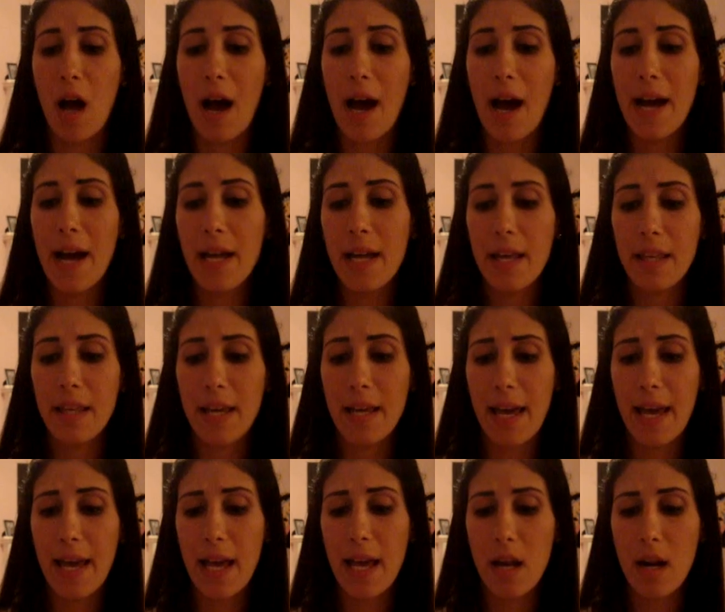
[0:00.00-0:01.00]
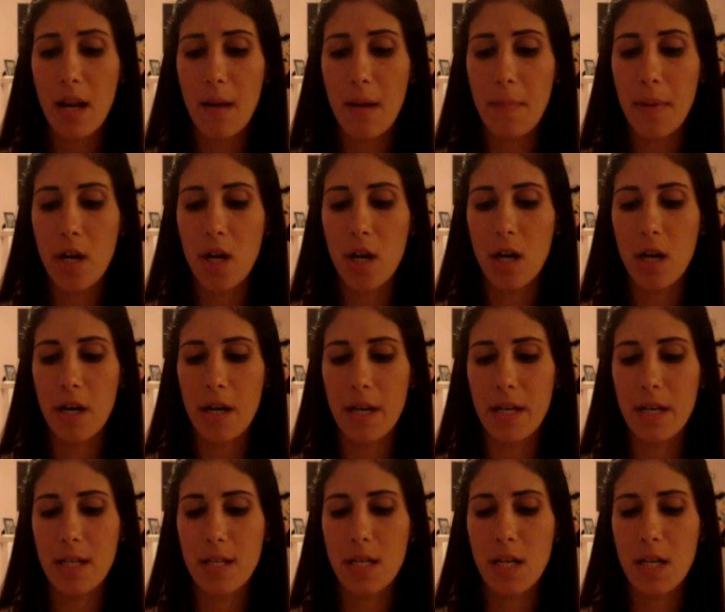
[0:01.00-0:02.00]
I like hated it
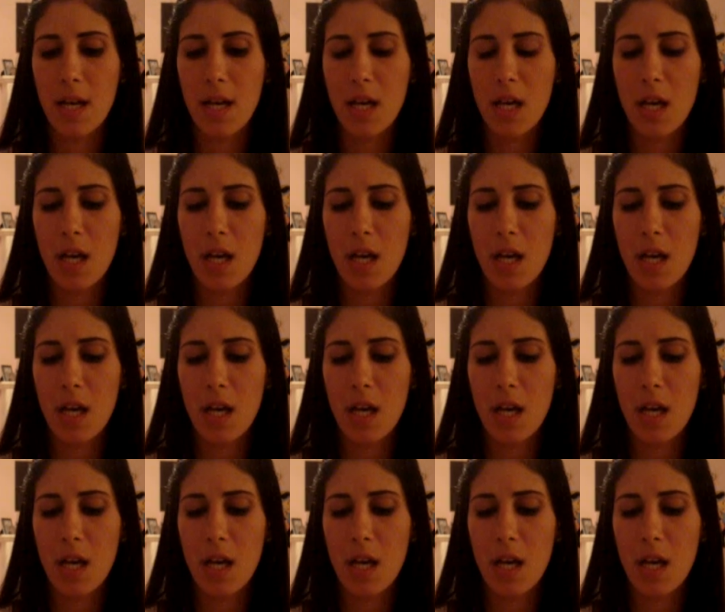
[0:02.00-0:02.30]
because